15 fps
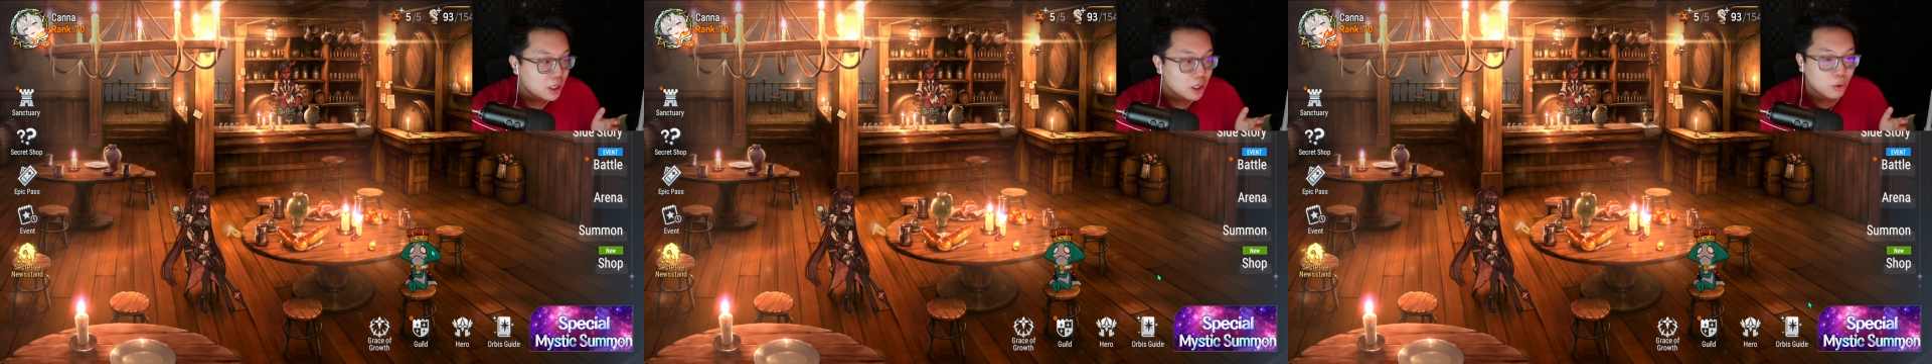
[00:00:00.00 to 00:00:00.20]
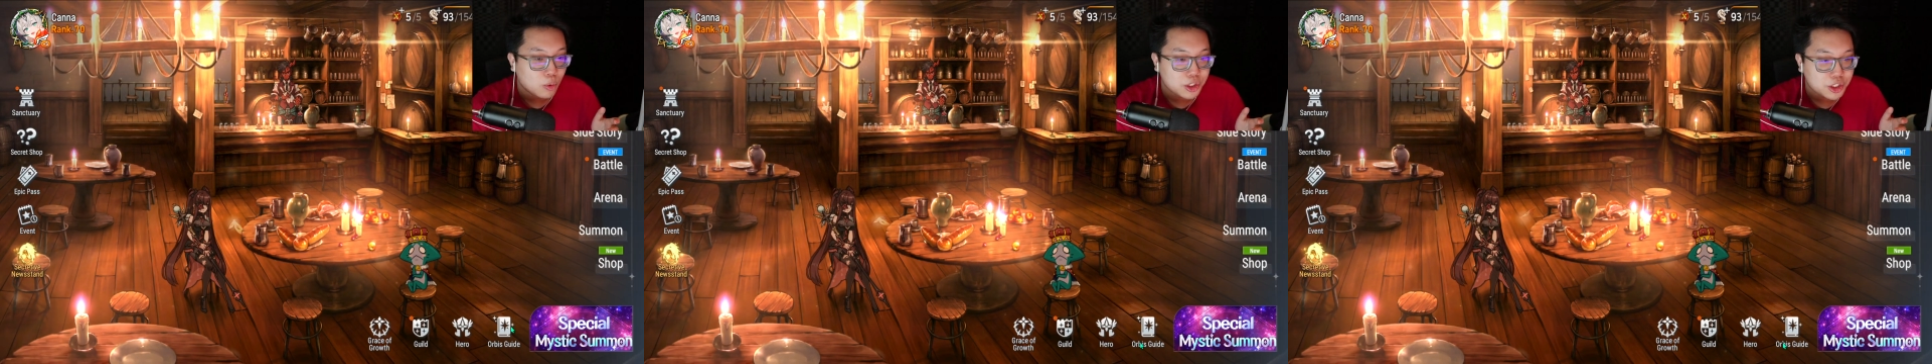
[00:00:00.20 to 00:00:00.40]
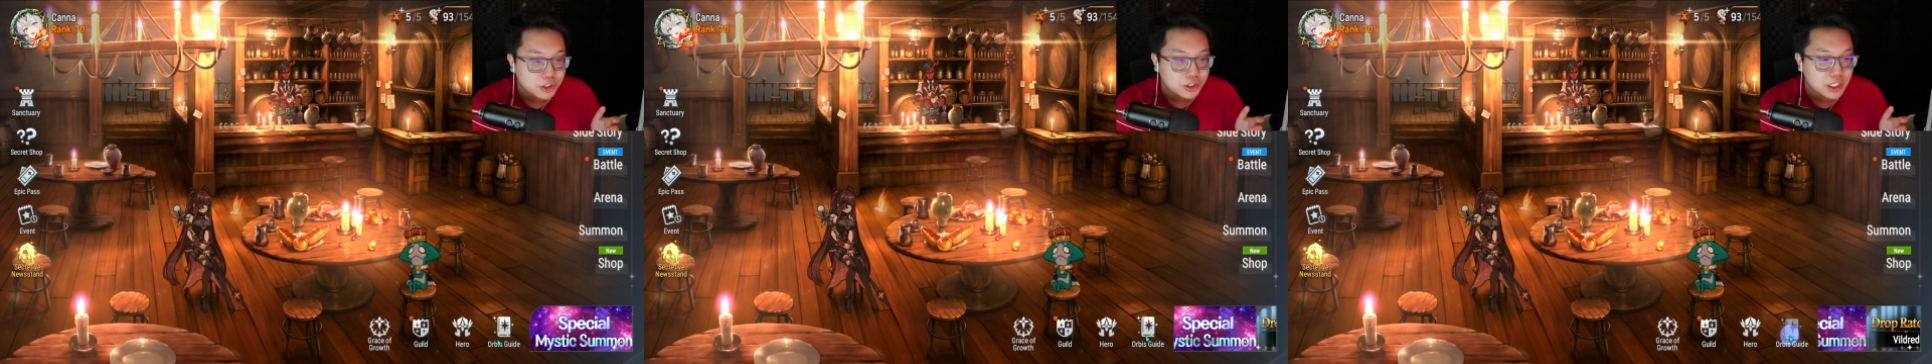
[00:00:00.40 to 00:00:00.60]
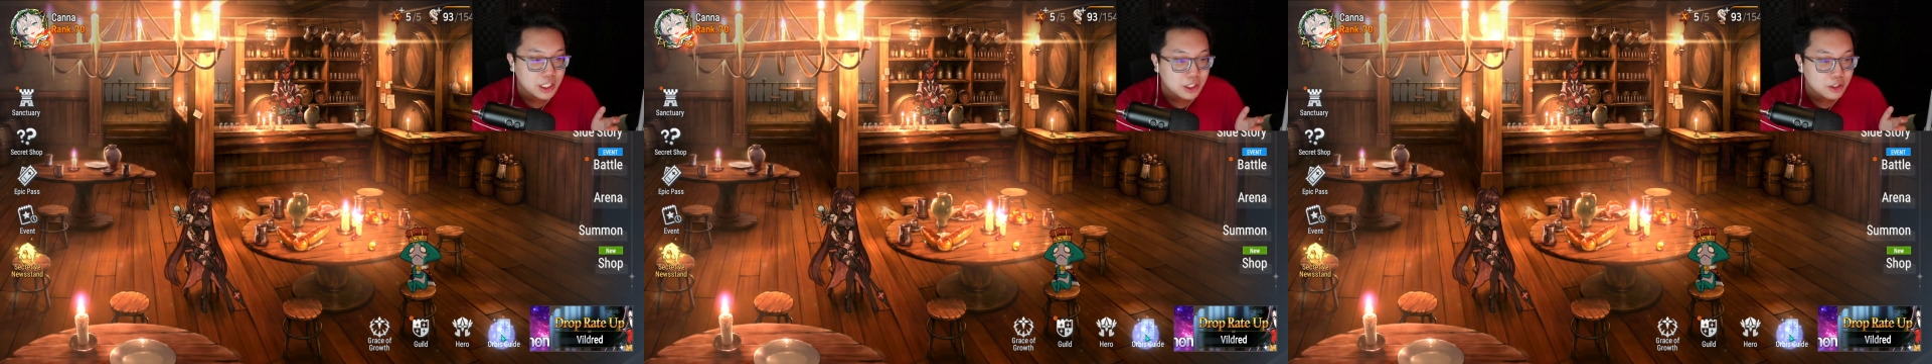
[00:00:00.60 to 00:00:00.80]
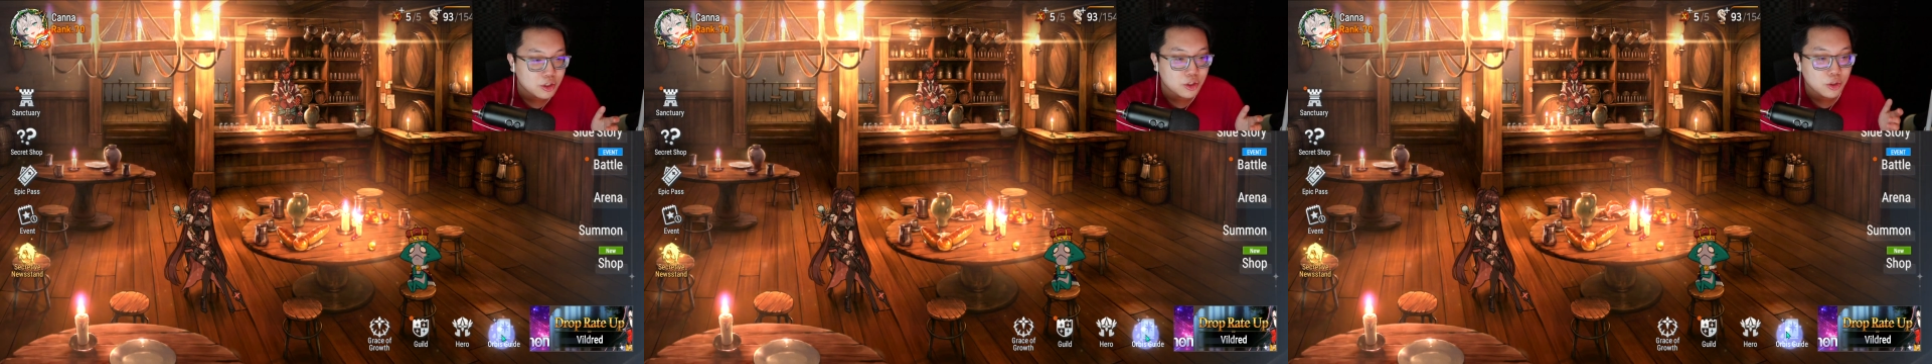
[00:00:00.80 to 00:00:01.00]
which is the
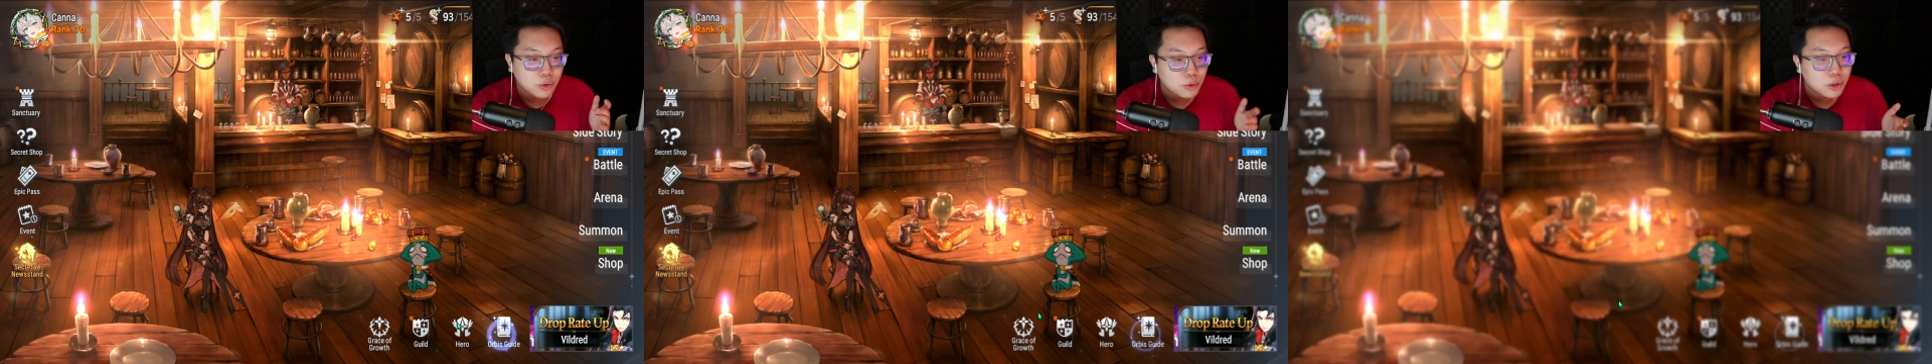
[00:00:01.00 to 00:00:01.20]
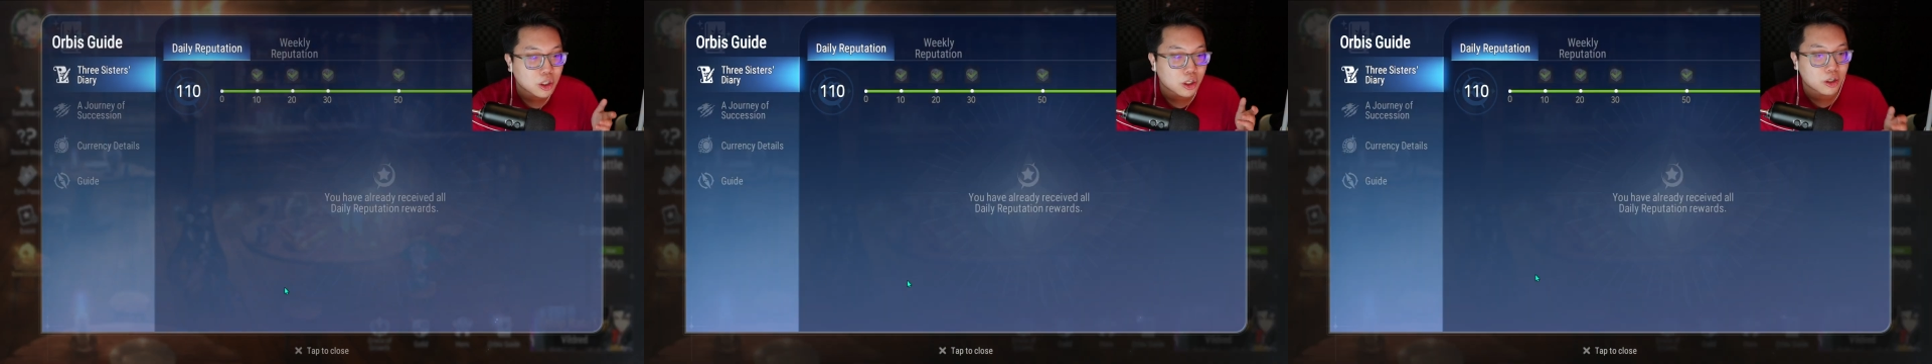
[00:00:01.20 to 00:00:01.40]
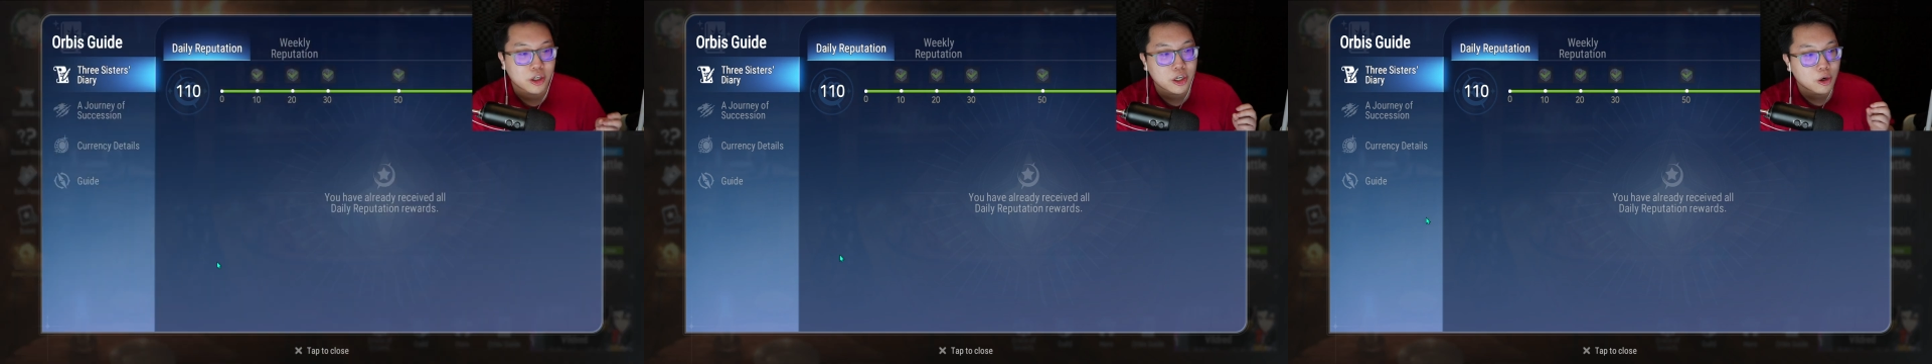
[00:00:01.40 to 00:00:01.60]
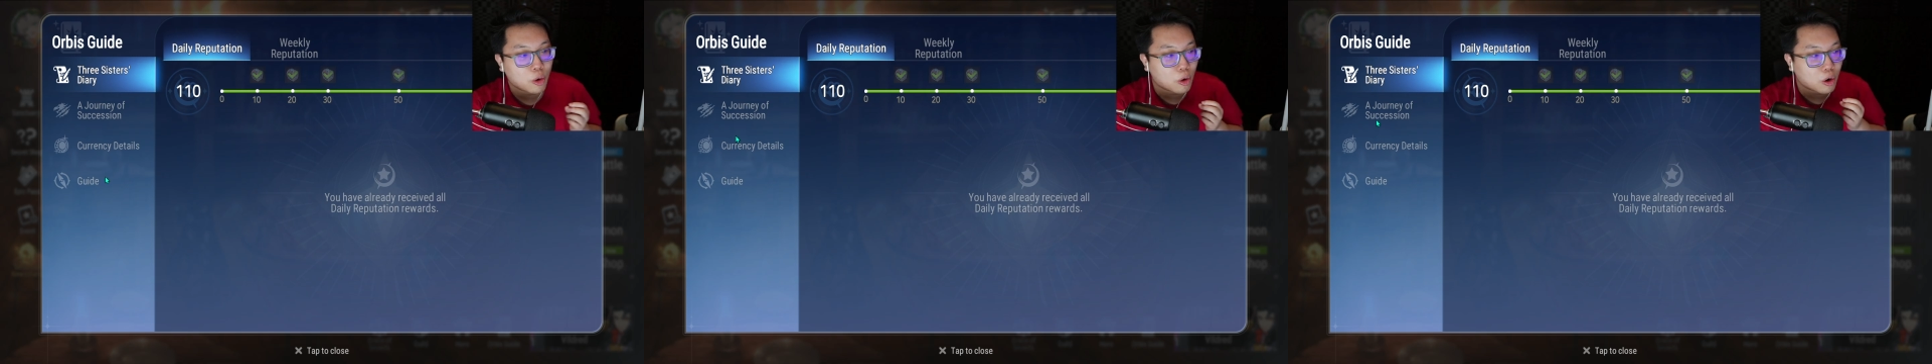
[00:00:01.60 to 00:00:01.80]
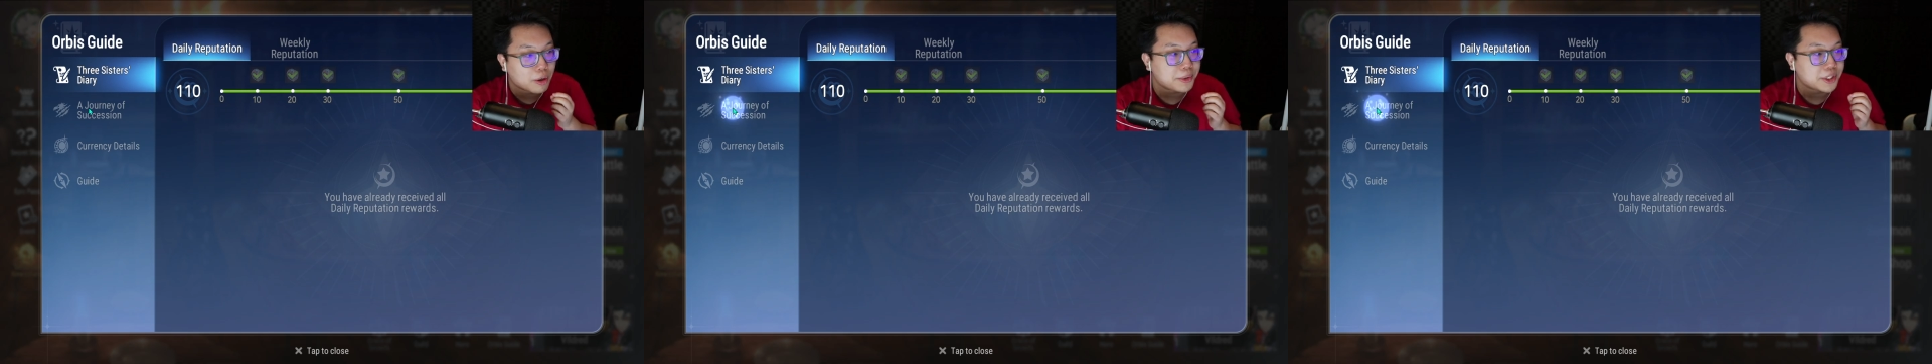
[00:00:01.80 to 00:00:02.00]
new current
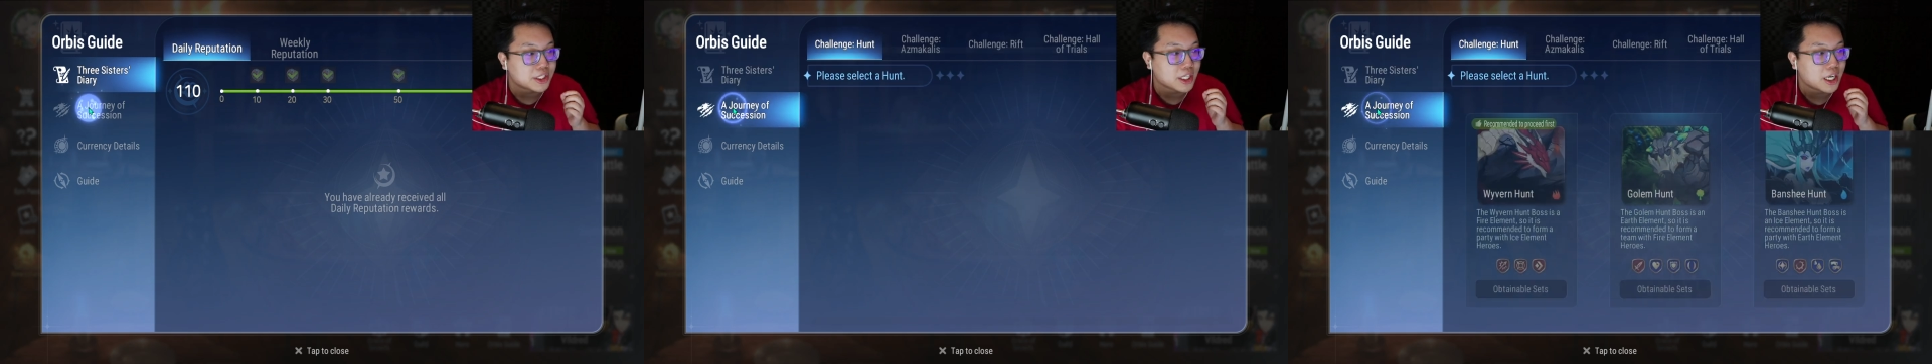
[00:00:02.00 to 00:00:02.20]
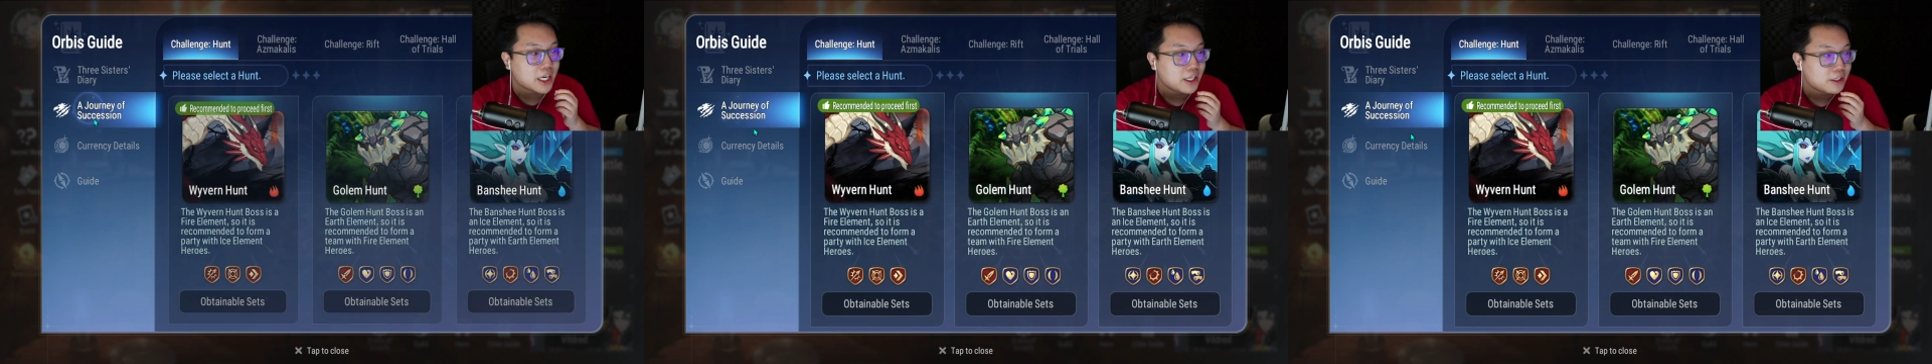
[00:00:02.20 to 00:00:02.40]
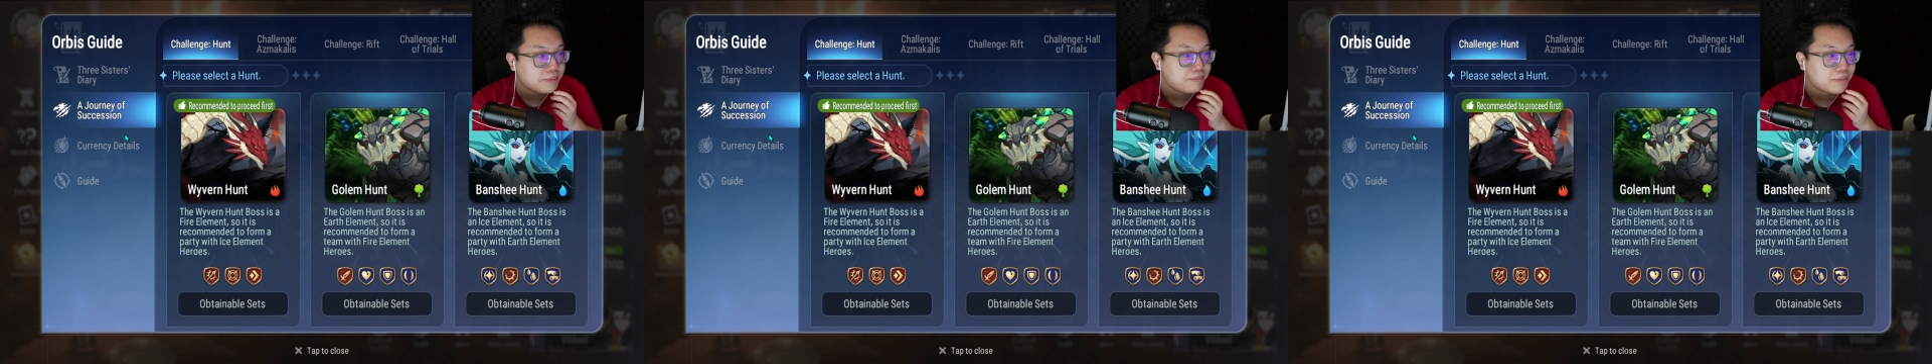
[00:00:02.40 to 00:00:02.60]
Orbis guide.